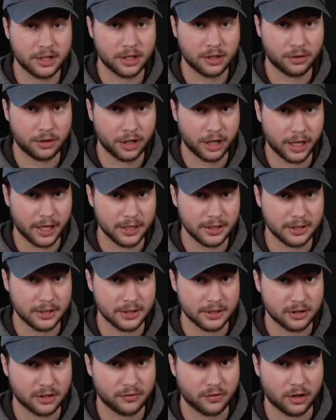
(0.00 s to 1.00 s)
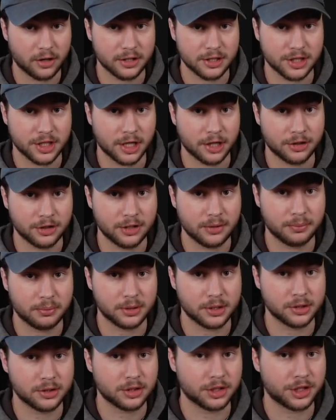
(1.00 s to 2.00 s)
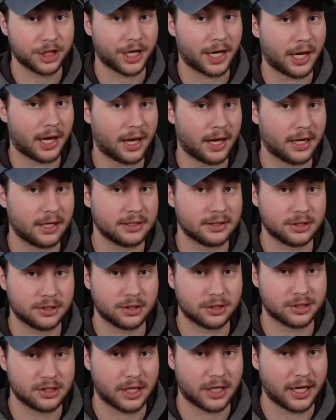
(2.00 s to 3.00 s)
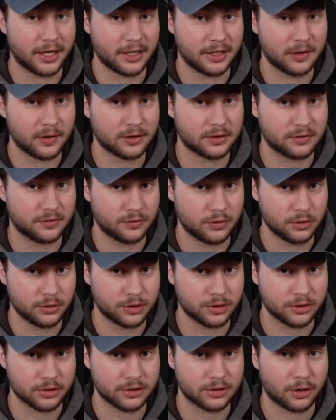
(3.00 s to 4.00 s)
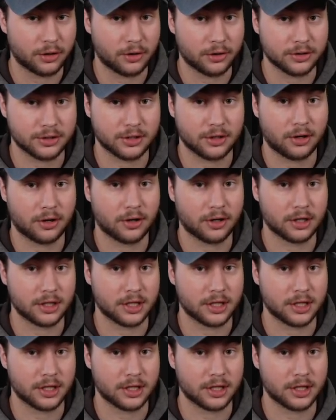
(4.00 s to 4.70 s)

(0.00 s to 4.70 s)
create this KVARATSKHELIA build, I looked at his Future Stars card